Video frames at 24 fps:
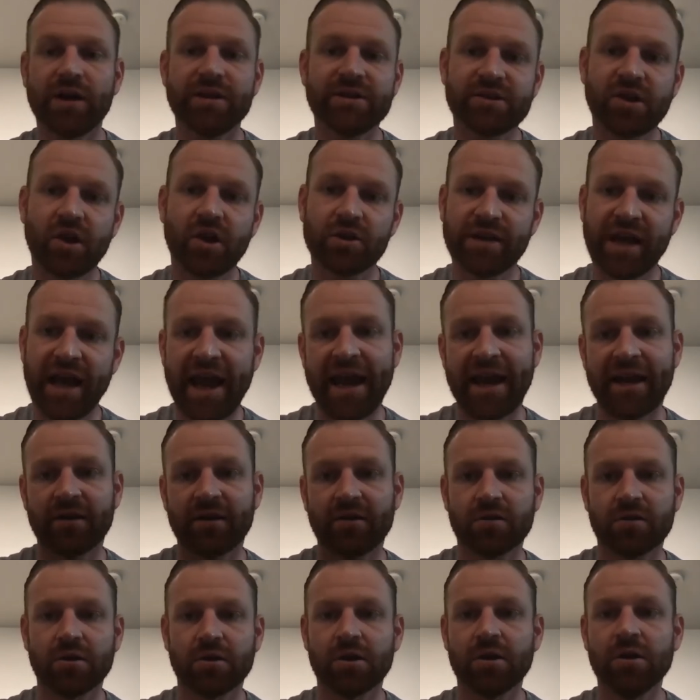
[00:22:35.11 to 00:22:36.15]
It's called a
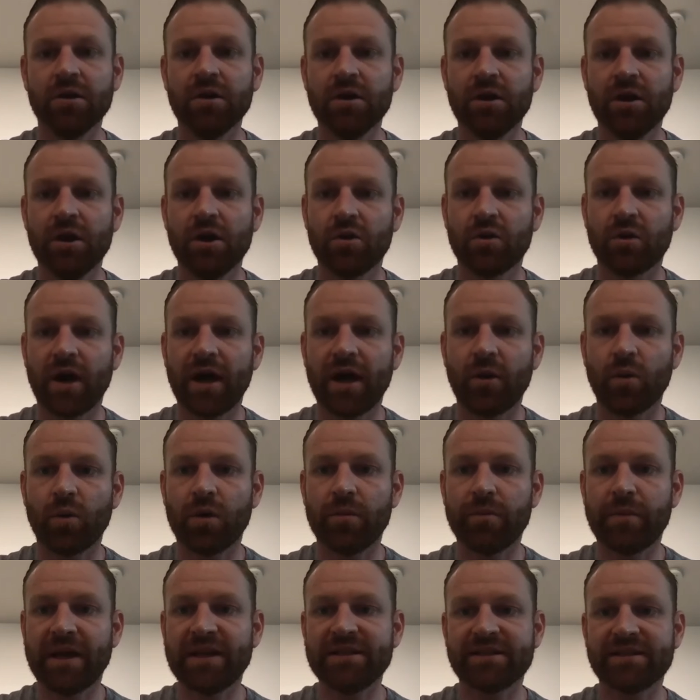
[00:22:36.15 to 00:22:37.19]
handler, right? Where
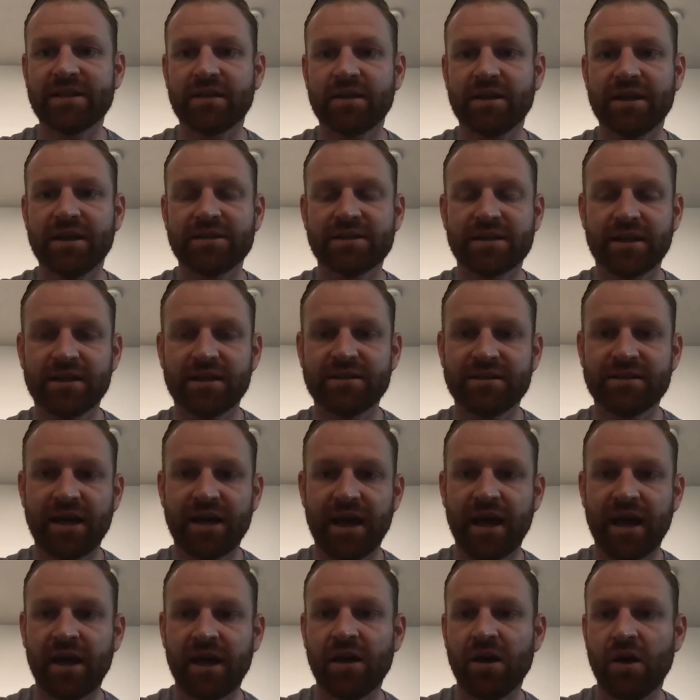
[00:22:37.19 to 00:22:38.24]
basically it's going to
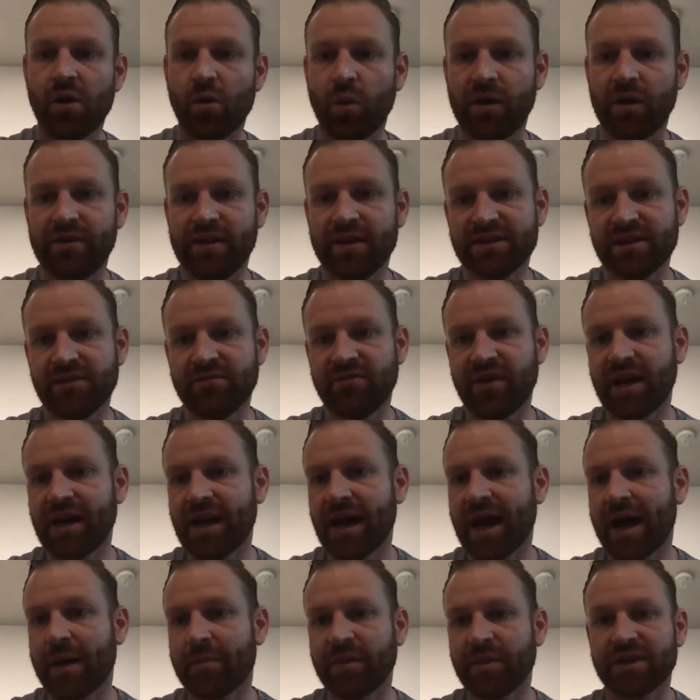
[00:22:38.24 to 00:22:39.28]
say, when this event
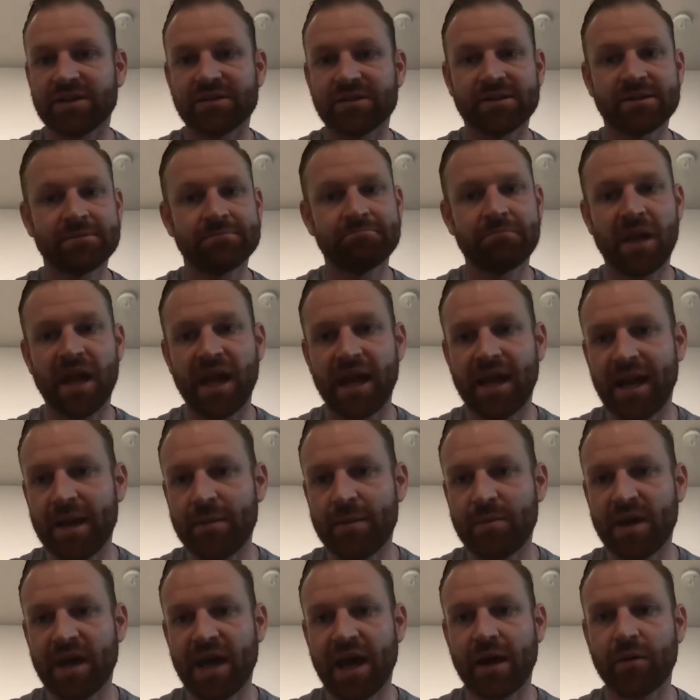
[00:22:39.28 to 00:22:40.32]
happens, an
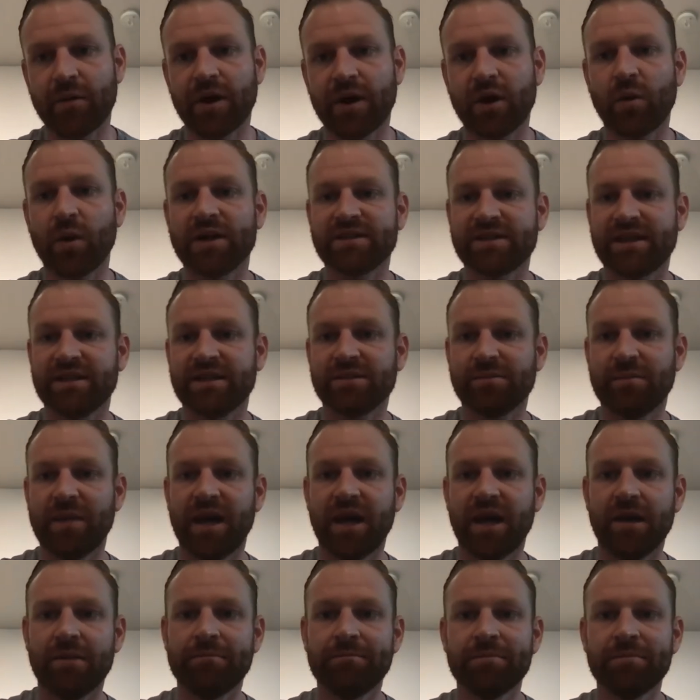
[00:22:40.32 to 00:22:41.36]
API request gets
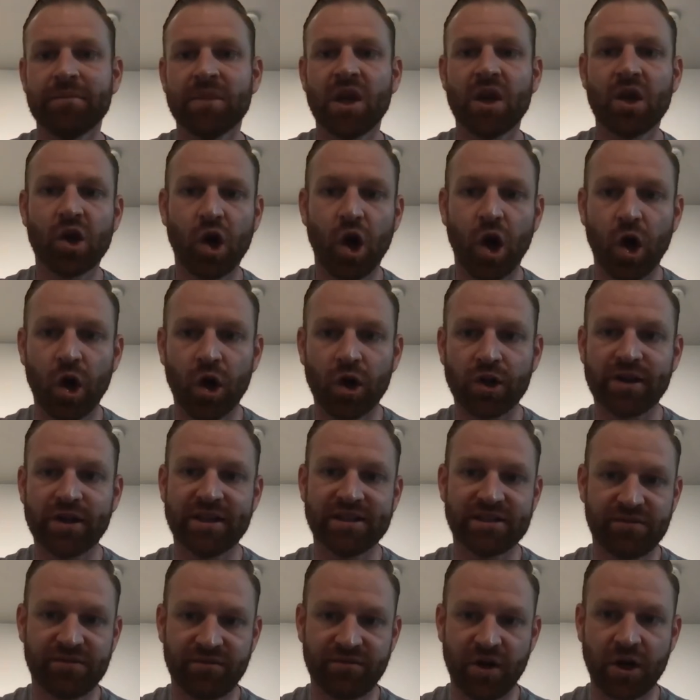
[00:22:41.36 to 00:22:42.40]
made, call
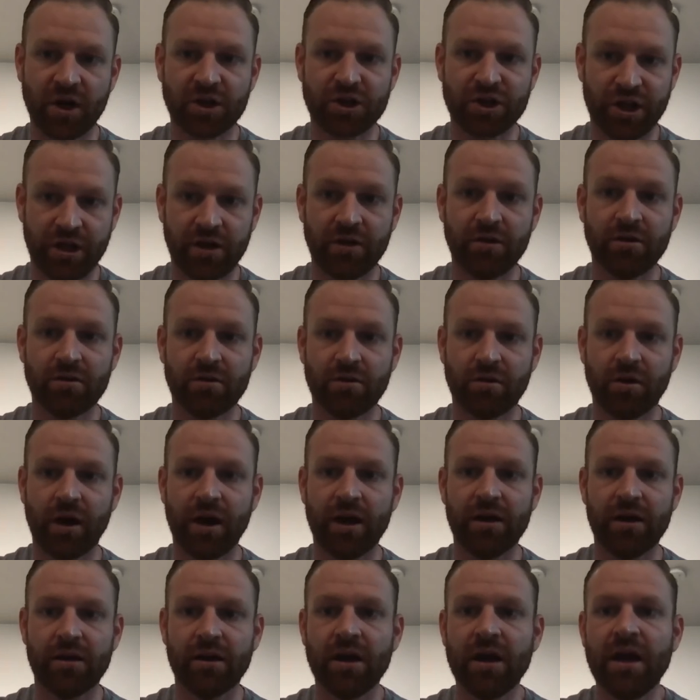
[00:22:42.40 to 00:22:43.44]
this function,
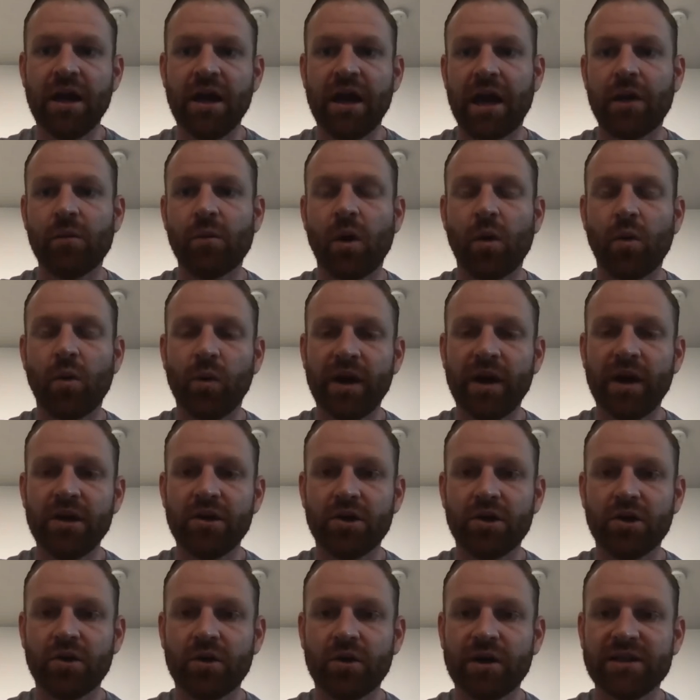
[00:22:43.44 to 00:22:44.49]
right? And what we
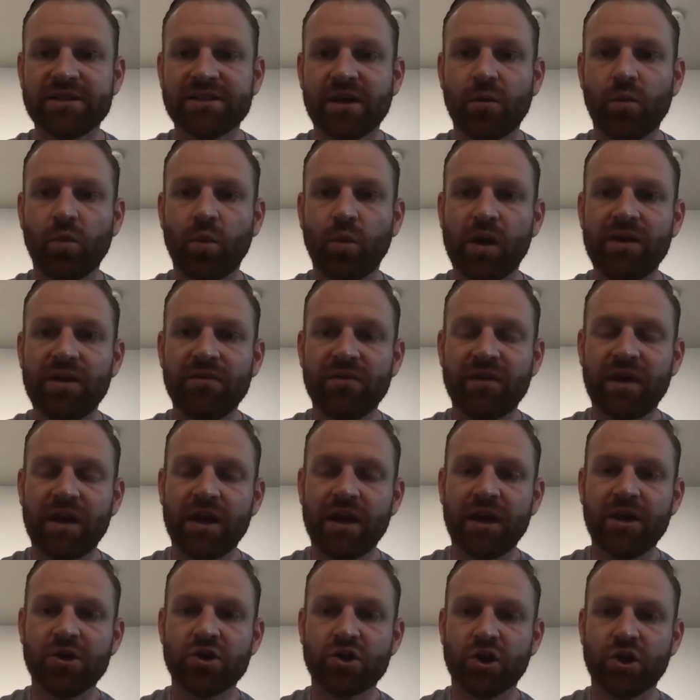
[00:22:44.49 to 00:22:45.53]
do is then we've
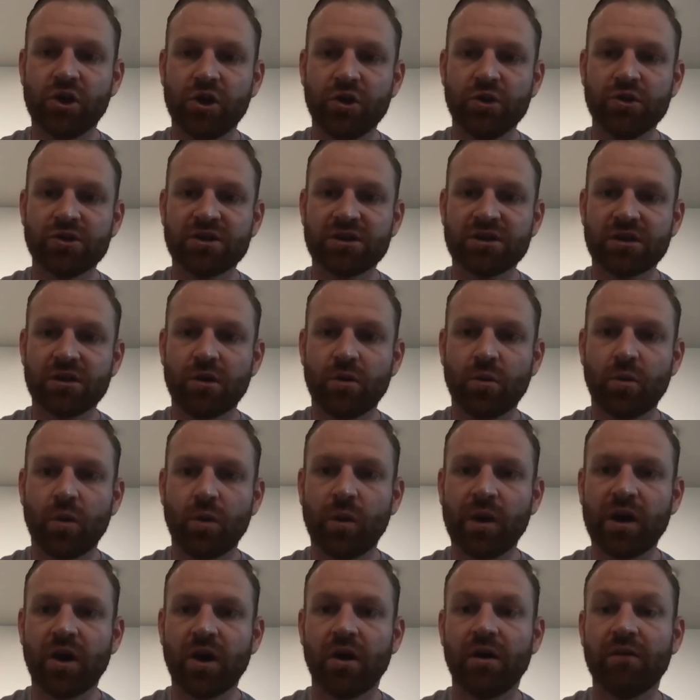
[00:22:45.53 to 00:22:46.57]
introduced what
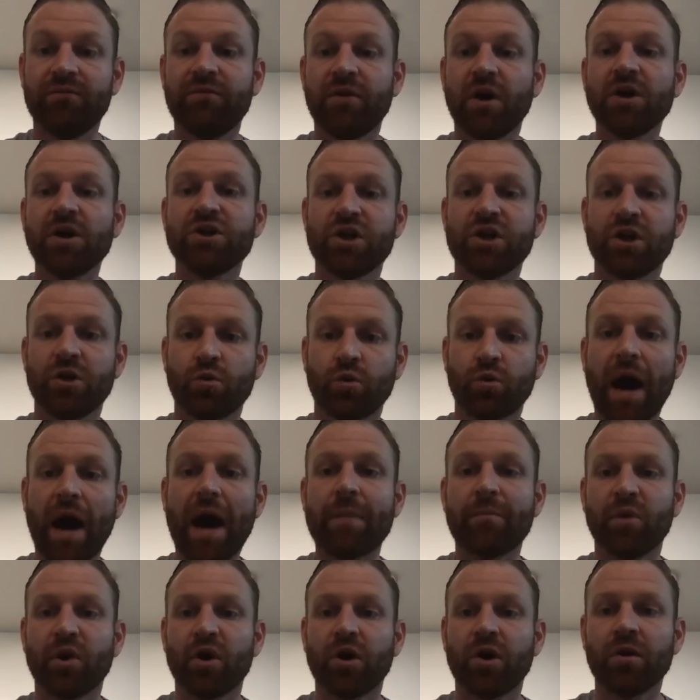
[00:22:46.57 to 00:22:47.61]
we call function
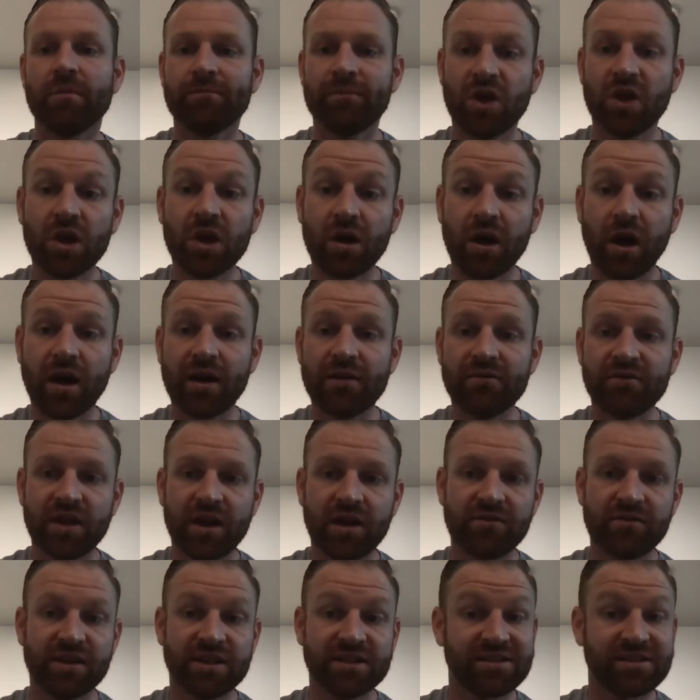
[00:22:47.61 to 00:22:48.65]
wrapper. You can kind of think
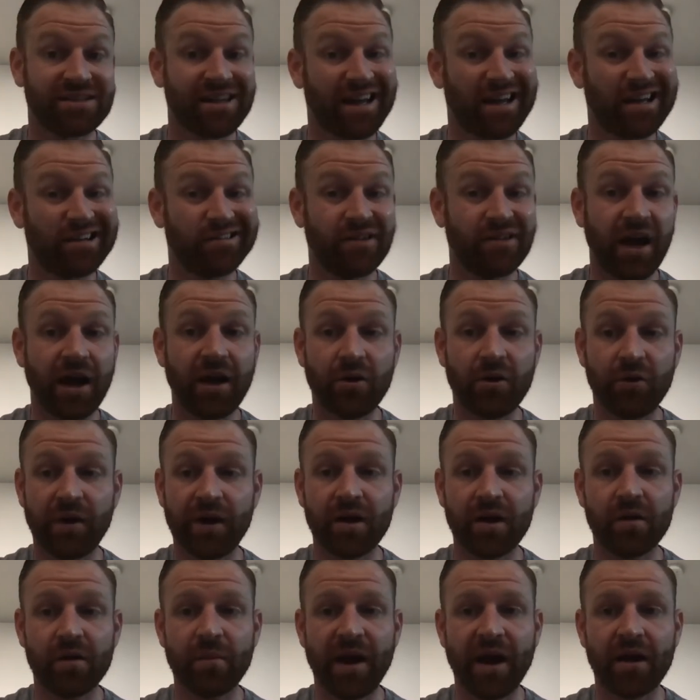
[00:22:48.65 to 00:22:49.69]
of this as like a
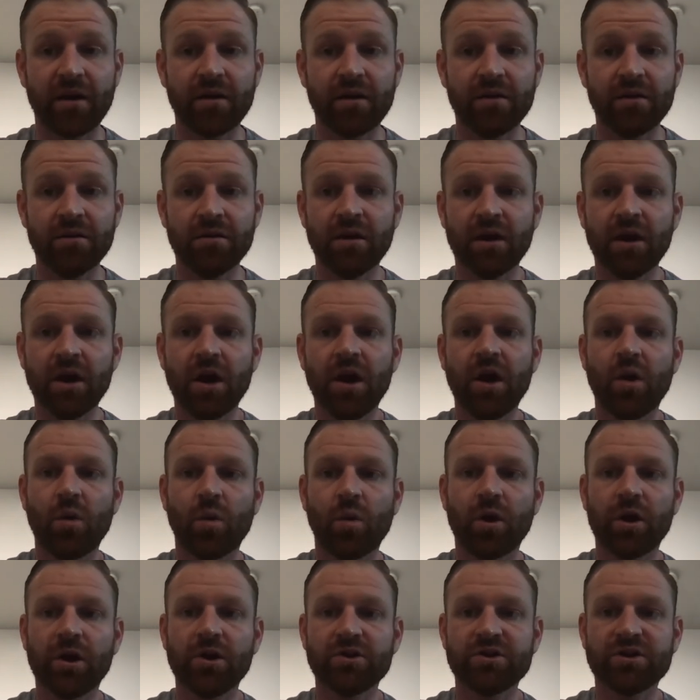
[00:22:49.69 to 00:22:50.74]
decorator pattern,
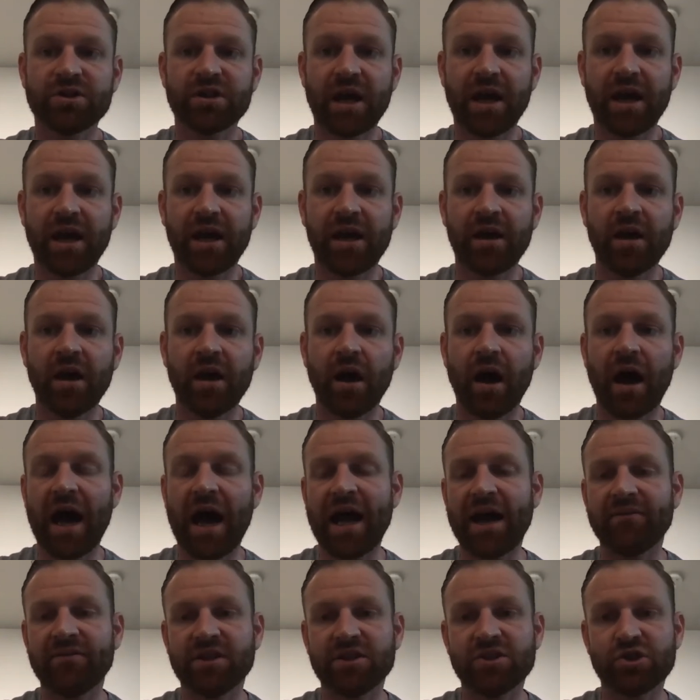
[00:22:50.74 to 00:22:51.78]
where you say, I
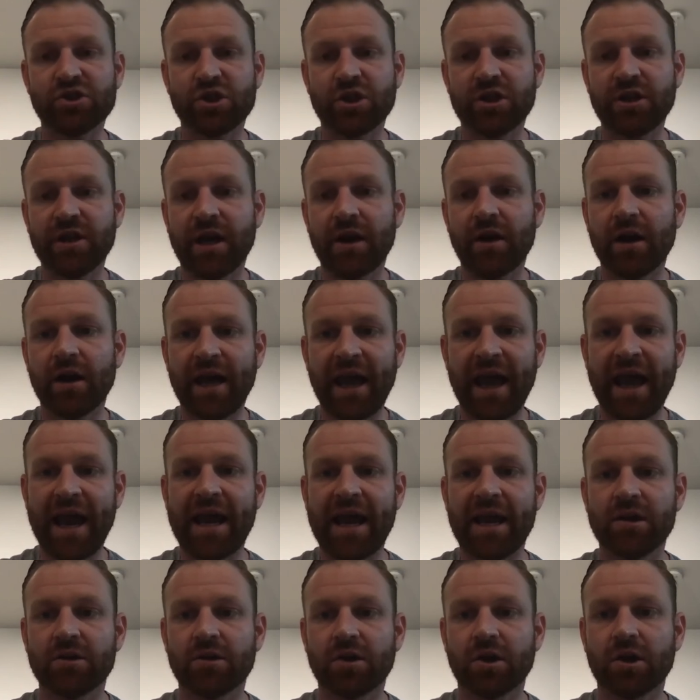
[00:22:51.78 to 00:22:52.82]
have this generic
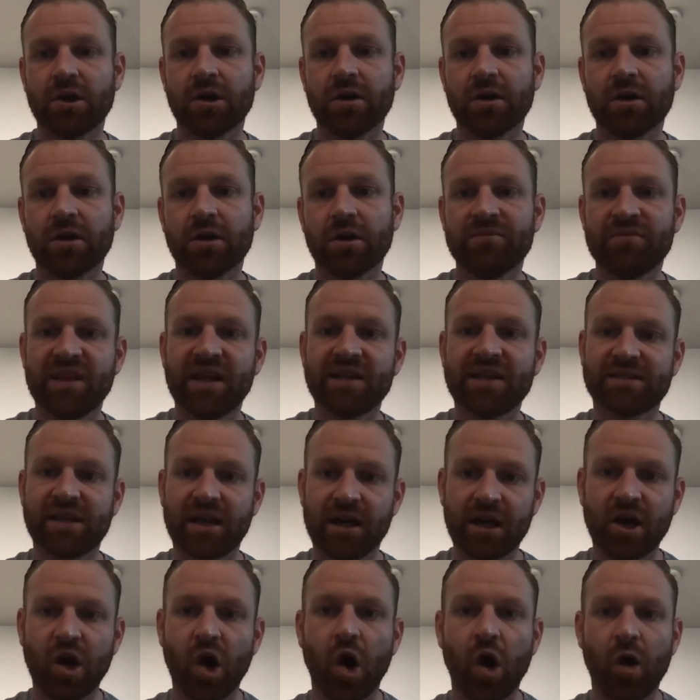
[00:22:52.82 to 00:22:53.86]
handler that's going
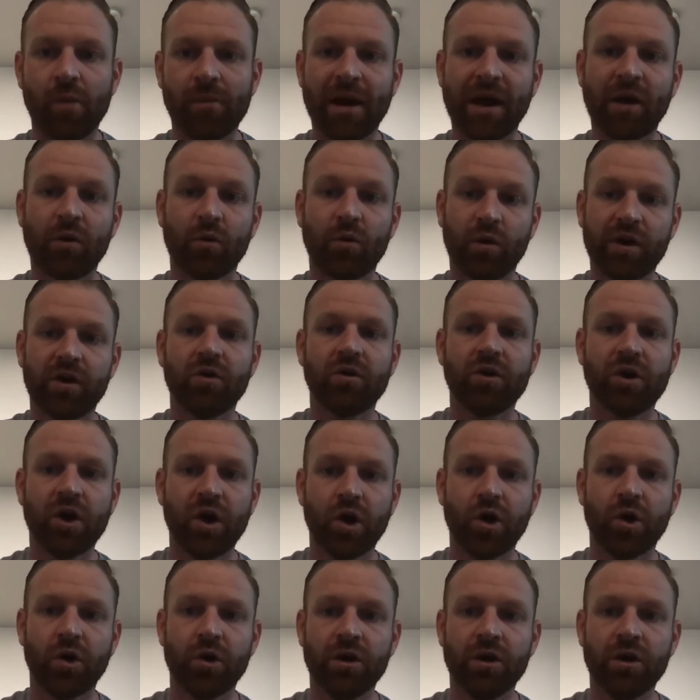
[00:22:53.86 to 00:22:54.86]
to call my real code.